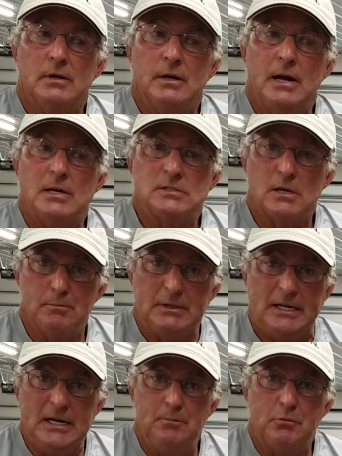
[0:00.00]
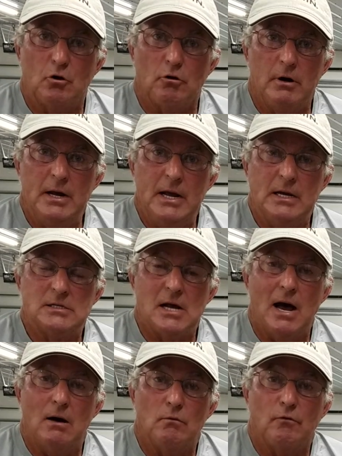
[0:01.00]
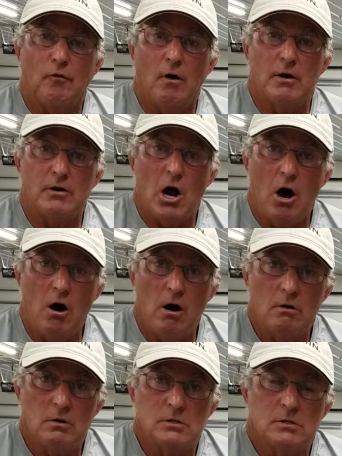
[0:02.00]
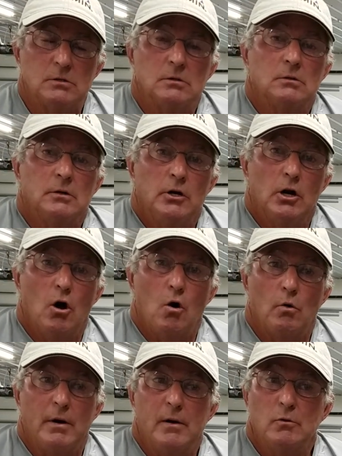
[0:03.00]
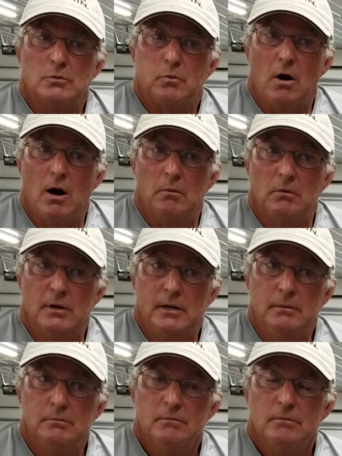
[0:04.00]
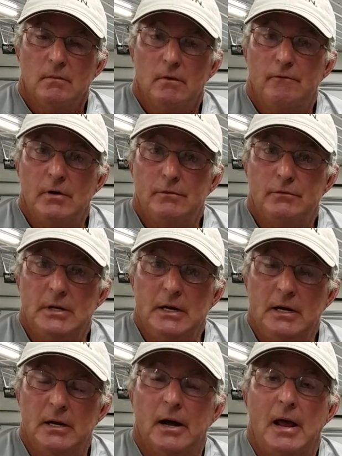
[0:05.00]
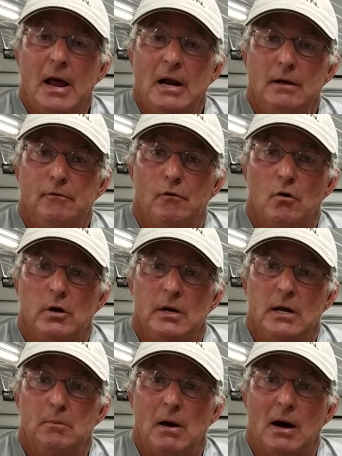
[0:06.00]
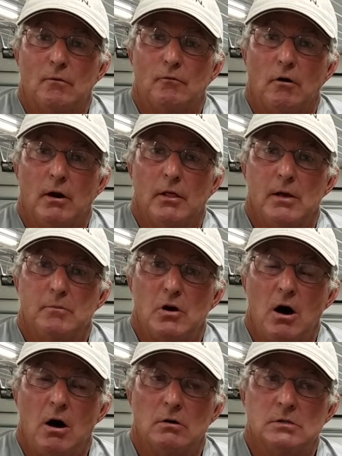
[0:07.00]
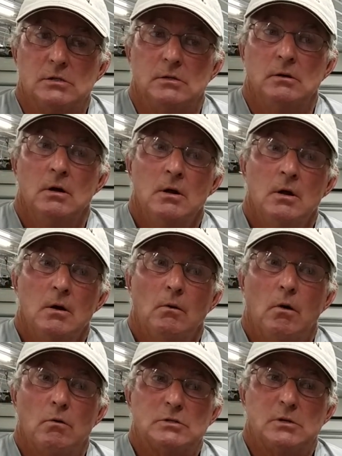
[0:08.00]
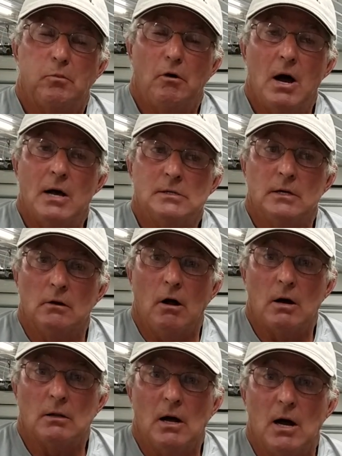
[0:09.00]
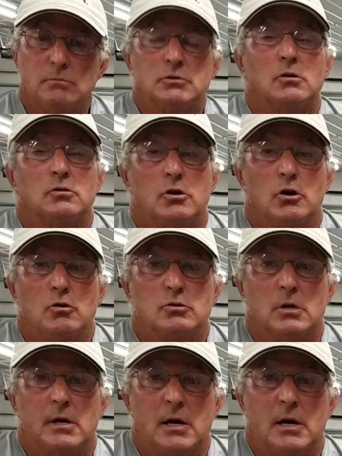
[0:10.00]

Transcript: in some deep creeks out in front of docks you know and it was probably 50 to 80 foot deep out in front of them docks and what was surprising, a lot of times those are usually